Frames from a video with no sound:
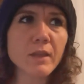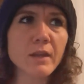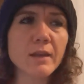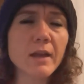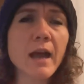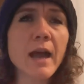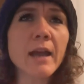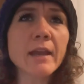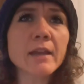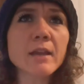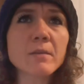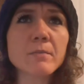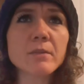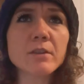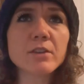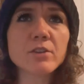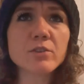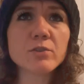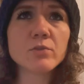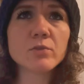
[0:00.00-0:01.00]
I am
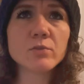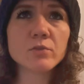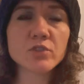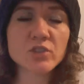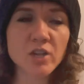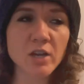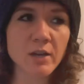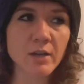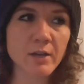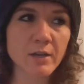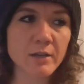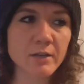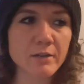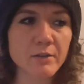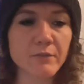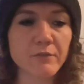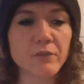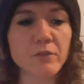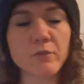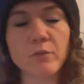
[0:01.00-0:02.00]
huge on, and
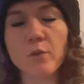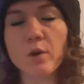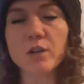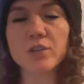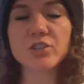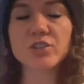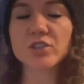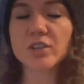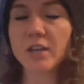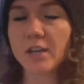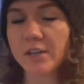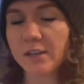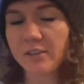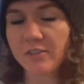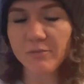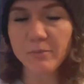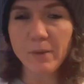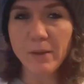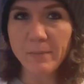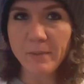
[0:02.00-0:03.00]
if you've watched any
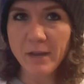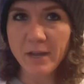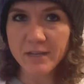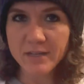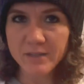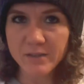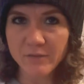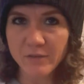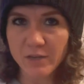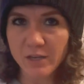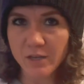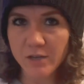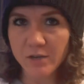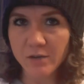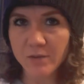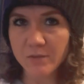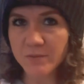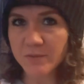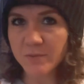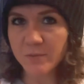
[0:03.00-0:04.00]
of my past
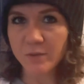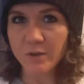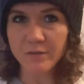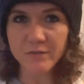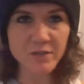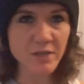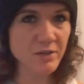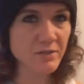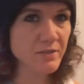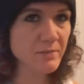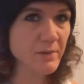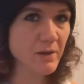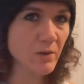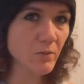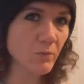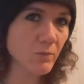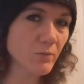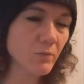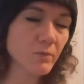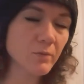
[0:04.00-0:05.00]
videos where I've talked
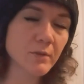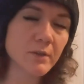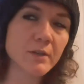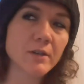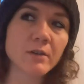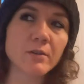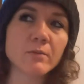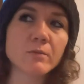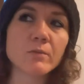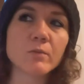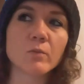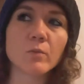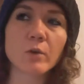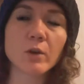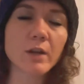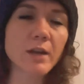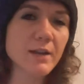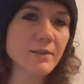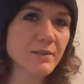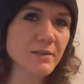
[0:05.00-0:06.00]
about,
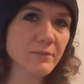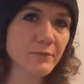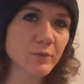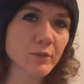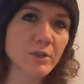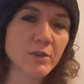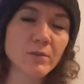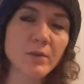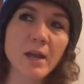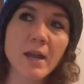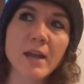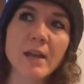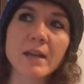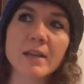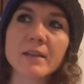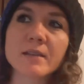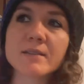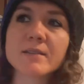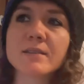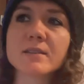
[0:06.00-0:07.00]
workouts for you
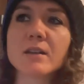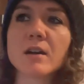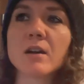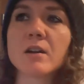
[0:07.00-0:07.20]
guys,